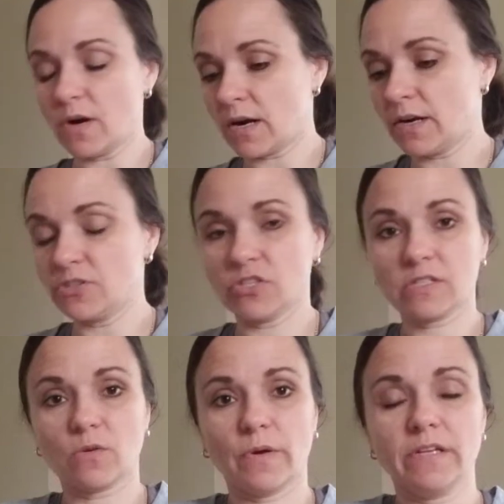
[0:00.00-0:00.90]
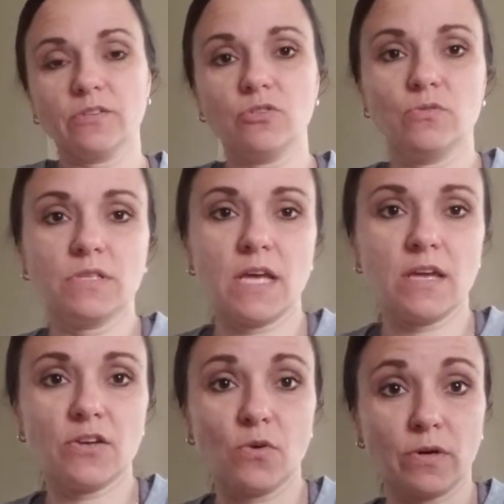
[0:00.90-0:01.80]
are just going to
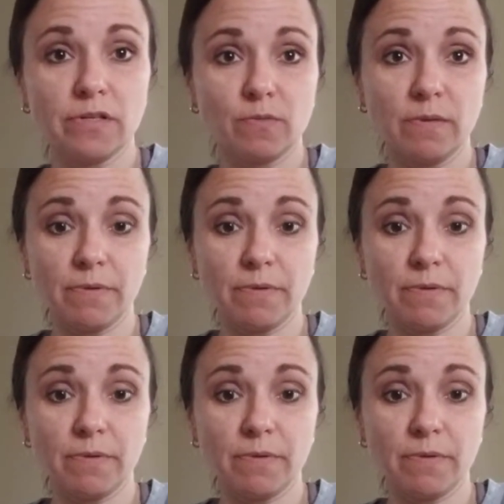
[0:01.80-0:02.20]
take your sweet